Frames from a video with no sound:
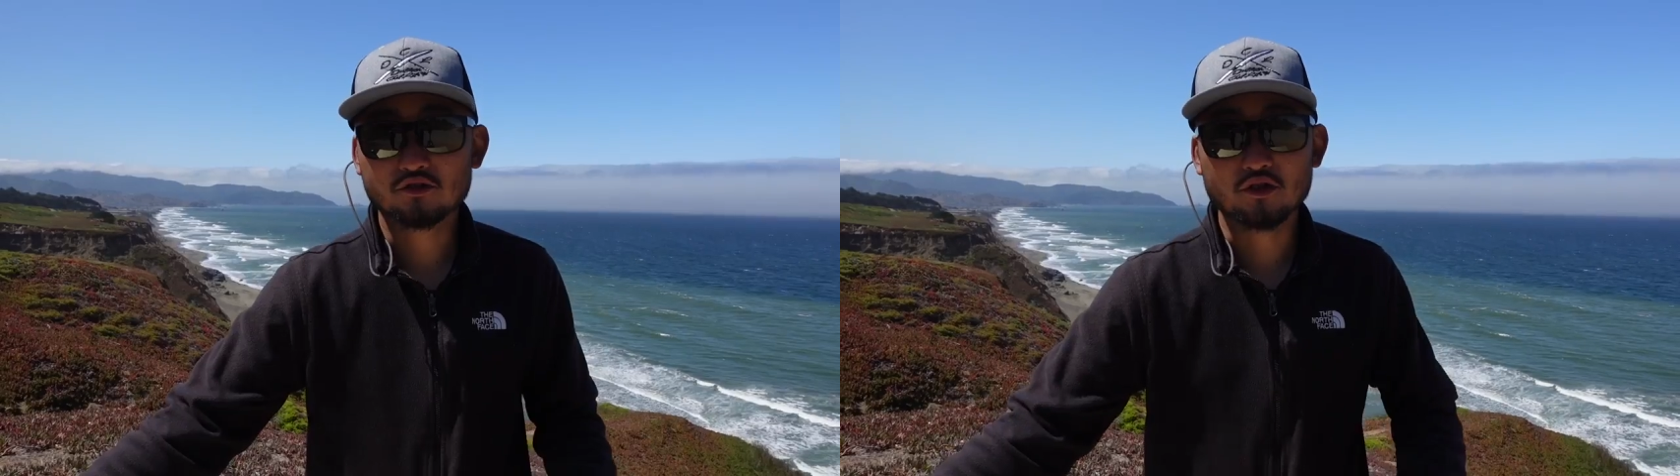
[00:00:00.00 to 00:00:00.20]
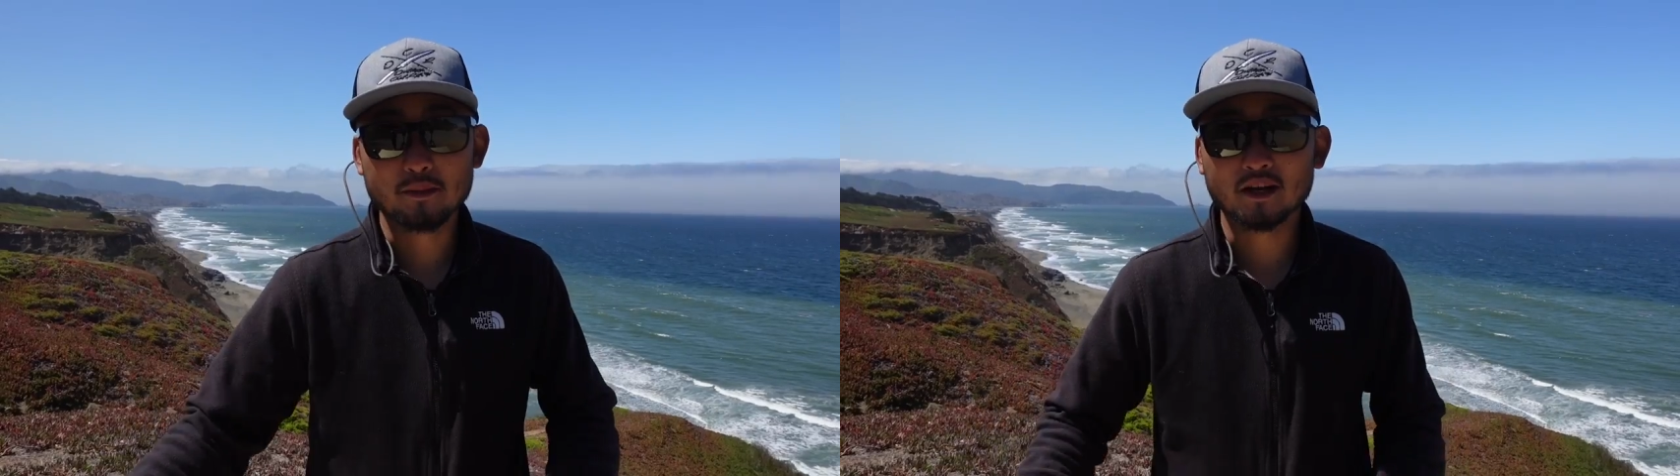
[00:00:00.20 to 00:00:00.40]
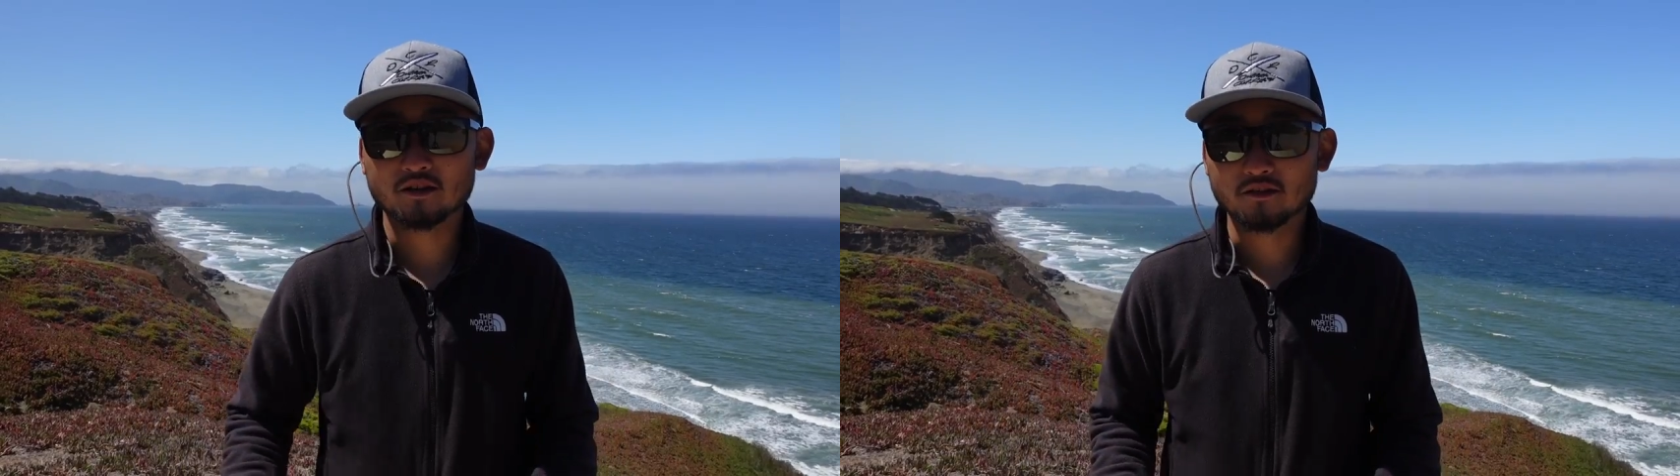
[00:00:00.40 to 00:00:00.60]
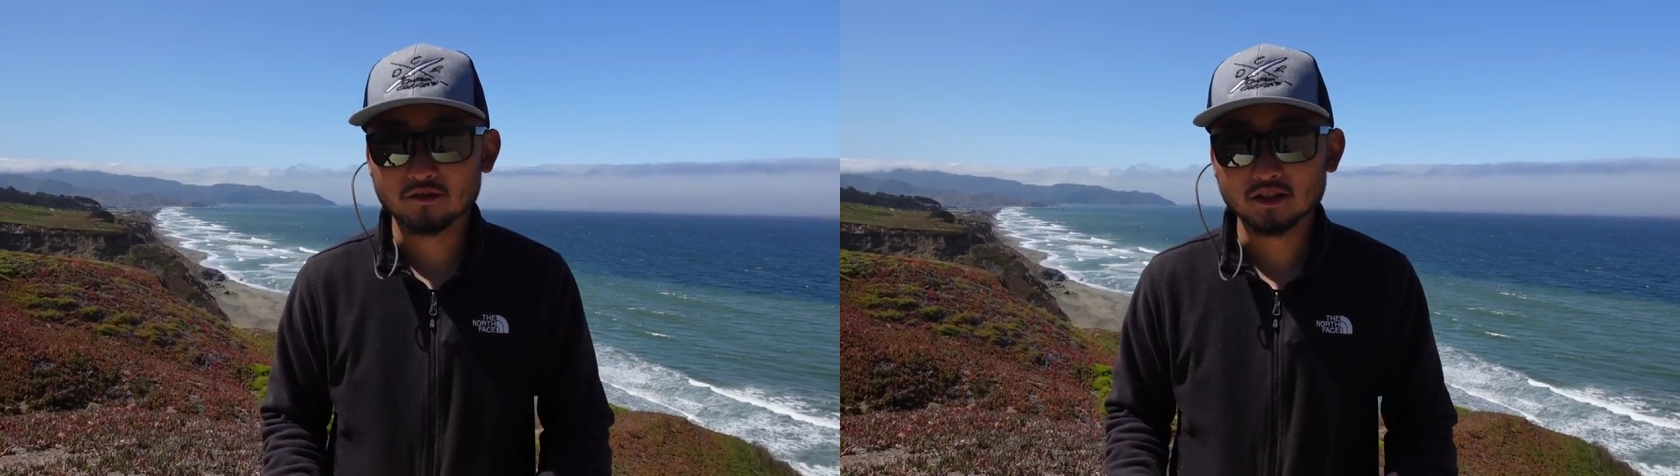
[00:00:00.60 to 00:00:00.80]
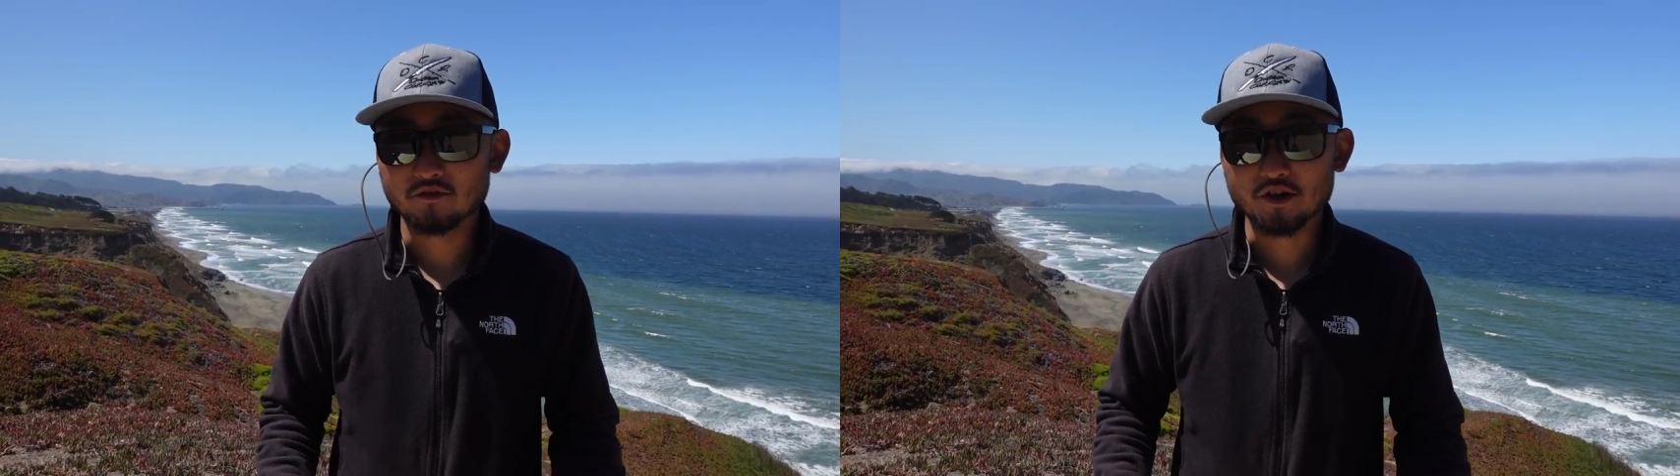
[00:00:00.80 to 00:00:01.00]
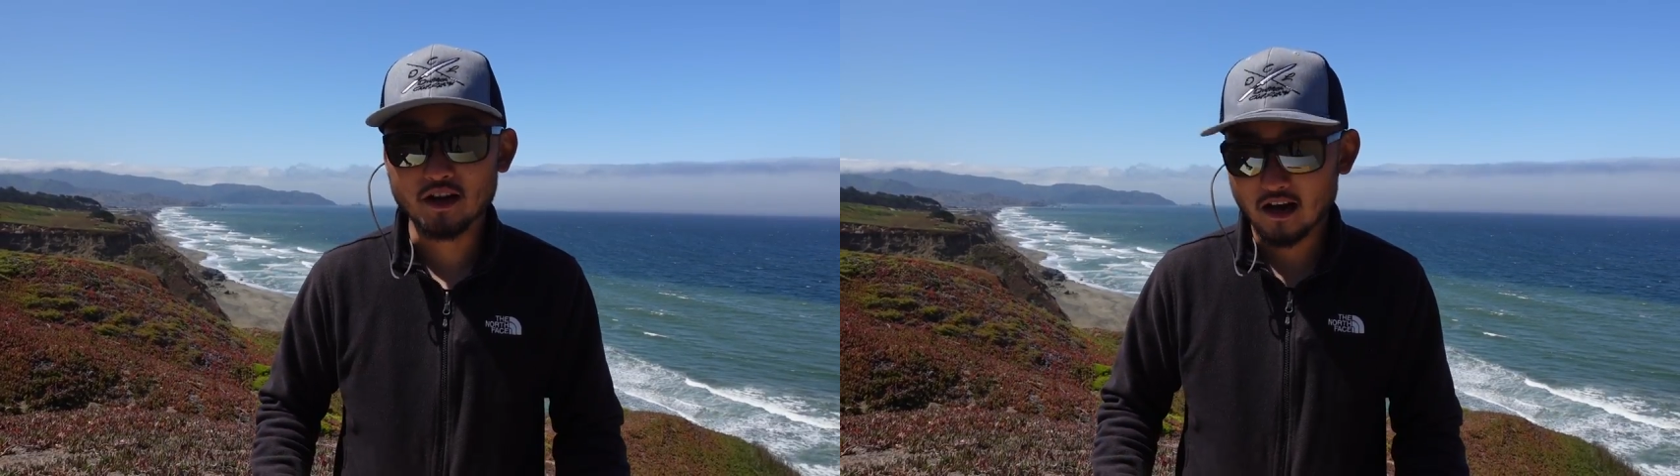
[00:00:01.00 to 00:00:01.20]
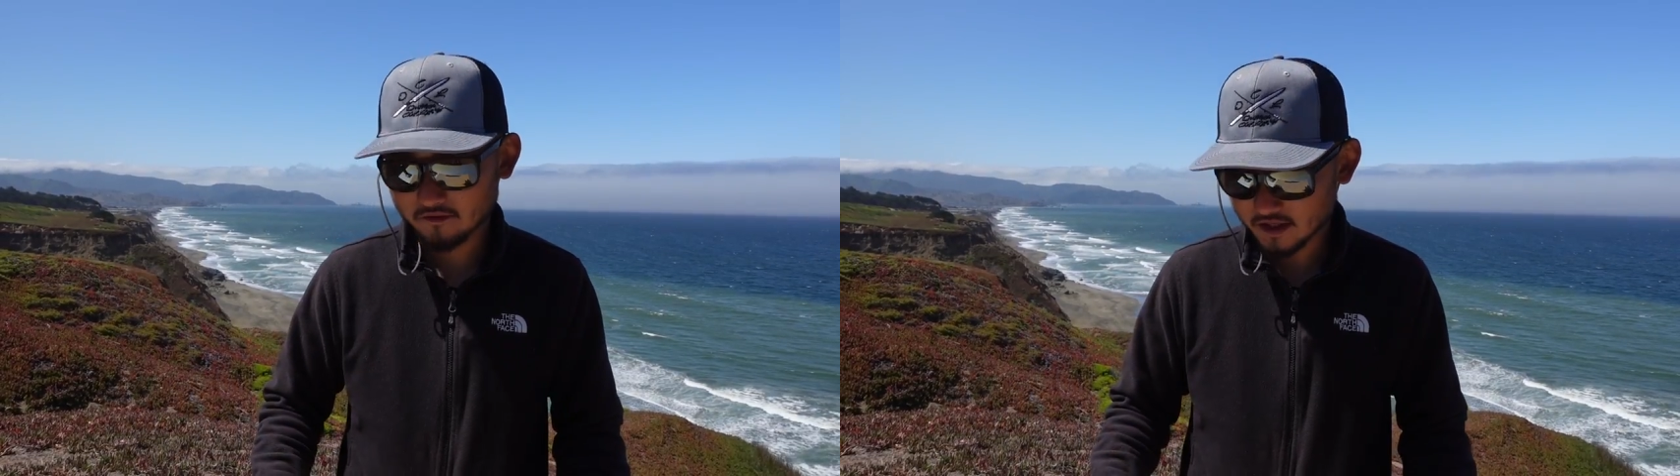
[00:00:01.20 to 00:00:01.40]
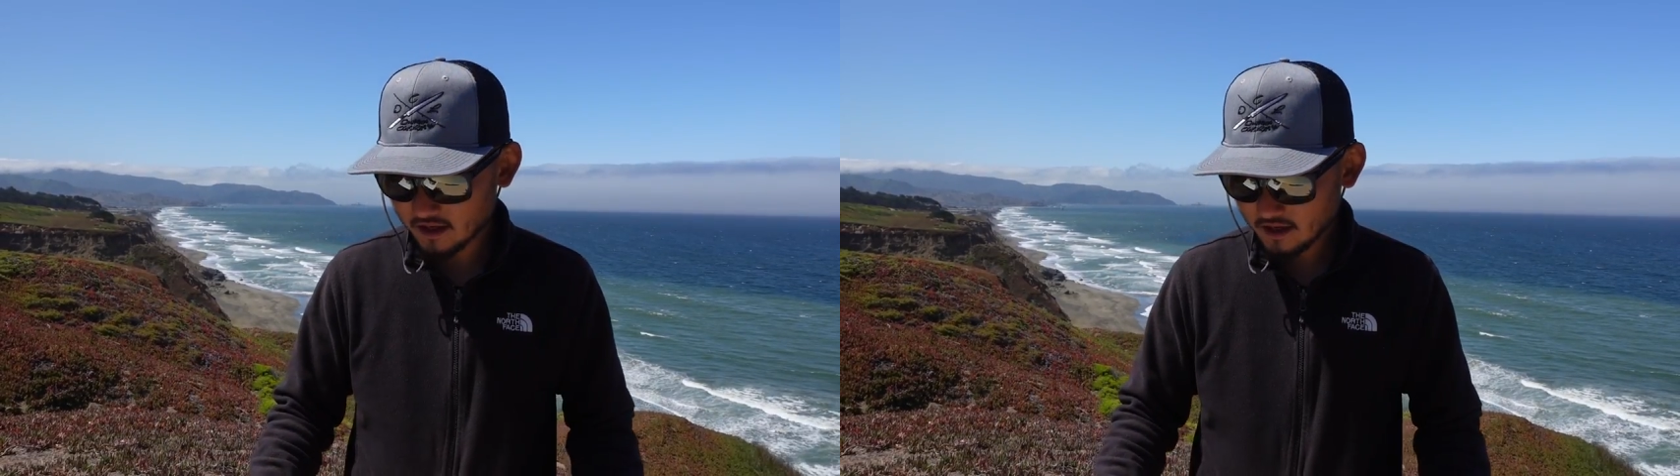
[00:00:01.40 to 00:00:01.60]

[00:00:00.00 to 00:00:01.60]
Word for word: to really make a difference for your knives